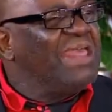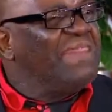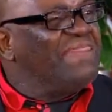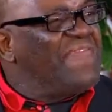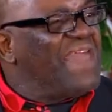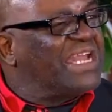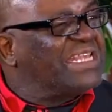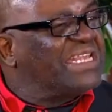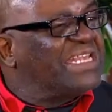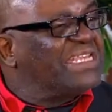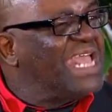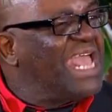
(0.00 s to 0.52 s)

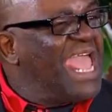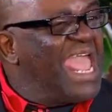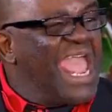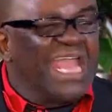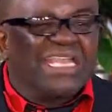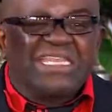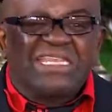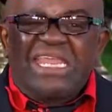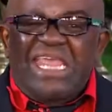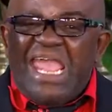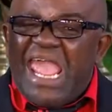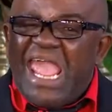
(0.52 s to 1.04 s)
that had,
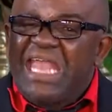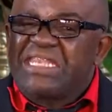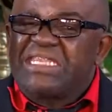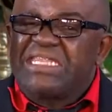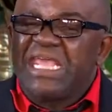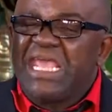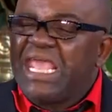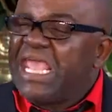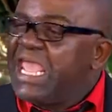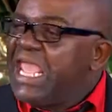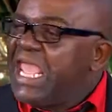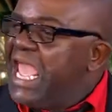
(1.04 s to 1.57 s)
had,
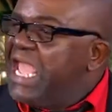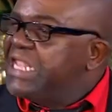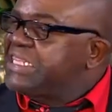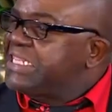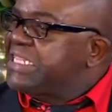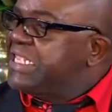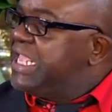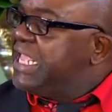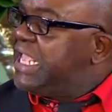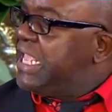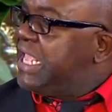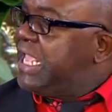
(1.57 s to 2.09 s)
had,
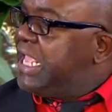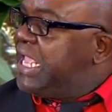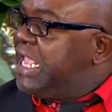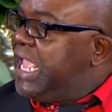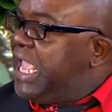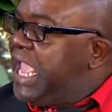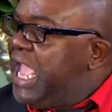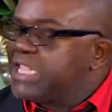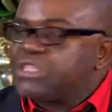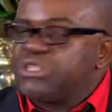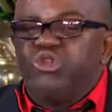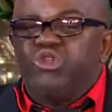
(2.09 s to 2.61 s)

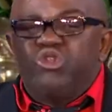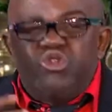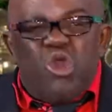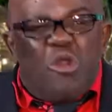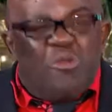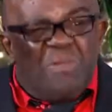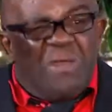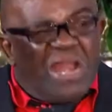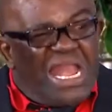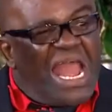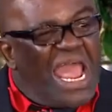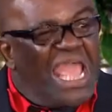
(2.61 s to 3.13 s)
had
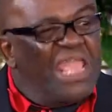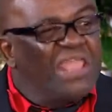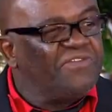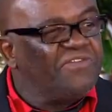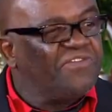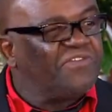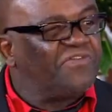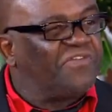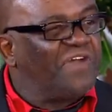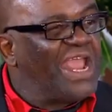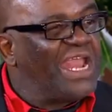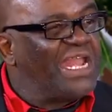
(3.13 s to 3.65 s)

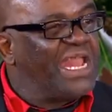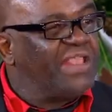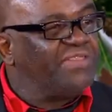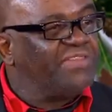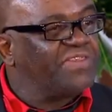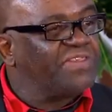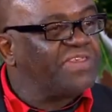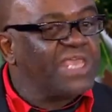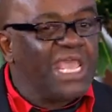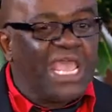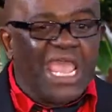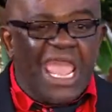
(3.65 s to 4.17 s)
normalized
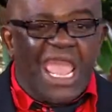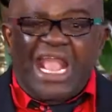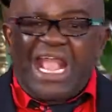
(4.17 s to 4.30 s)
violence, a